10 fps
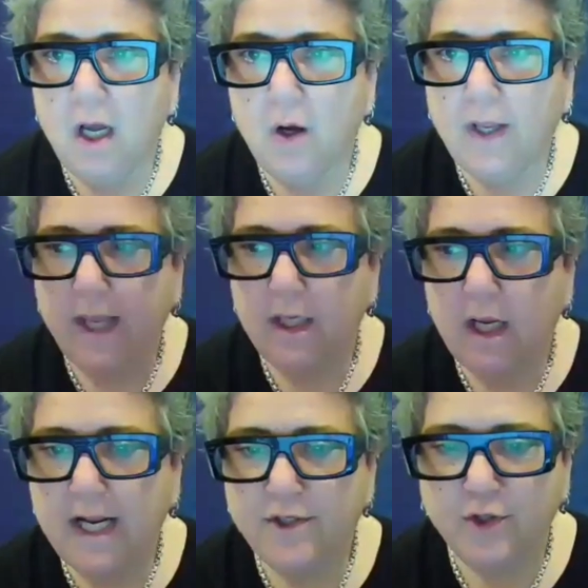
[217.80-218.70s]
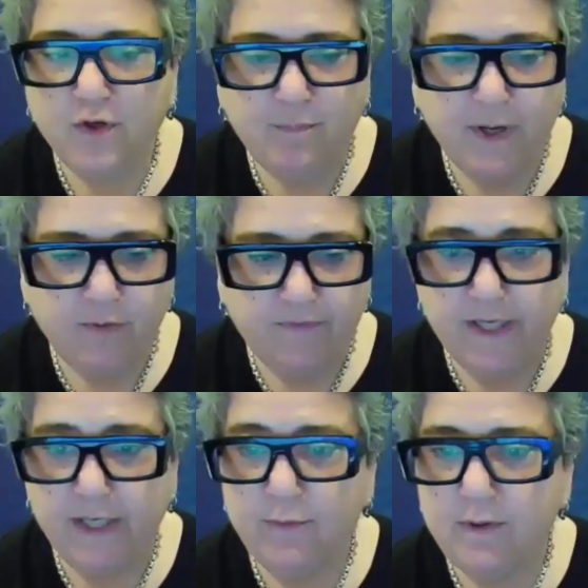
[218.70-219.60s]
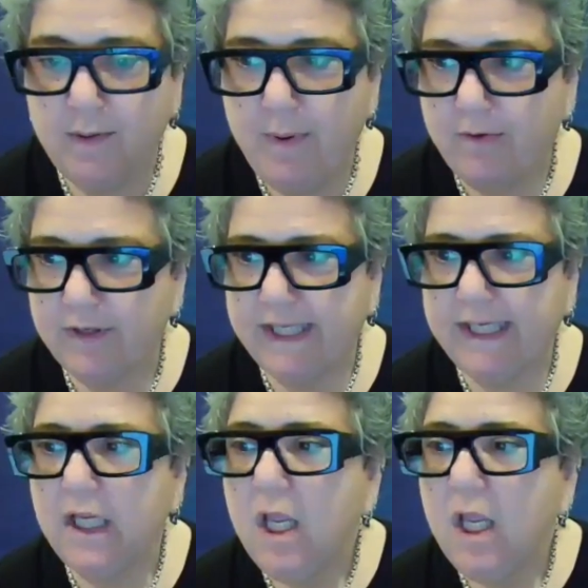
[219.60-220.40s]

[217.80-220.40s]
Okay, I turned off my own video. Apparently, oops.